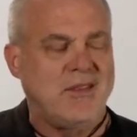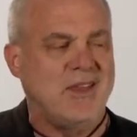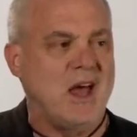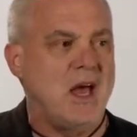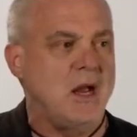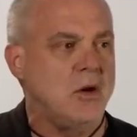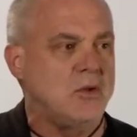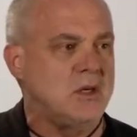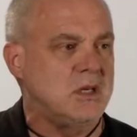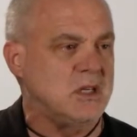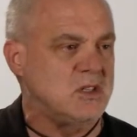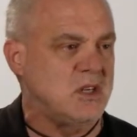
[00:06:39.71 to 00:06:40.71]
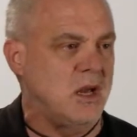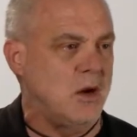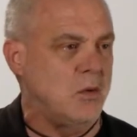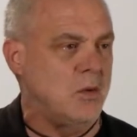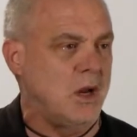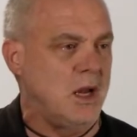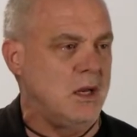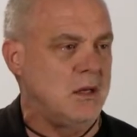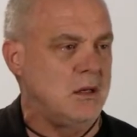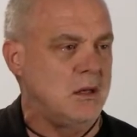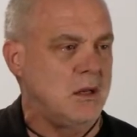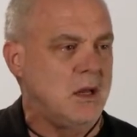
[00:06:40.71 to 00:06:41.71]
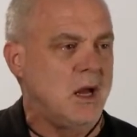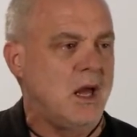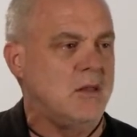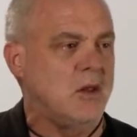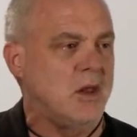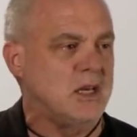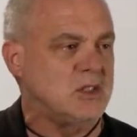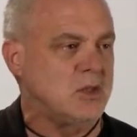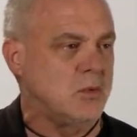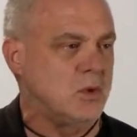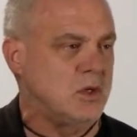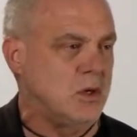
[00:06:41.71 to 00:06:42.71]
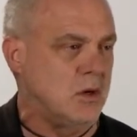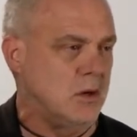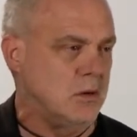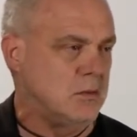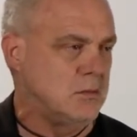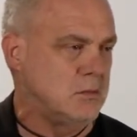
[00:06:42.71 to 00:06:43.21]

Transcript: the higher the discount rate, and the less the return.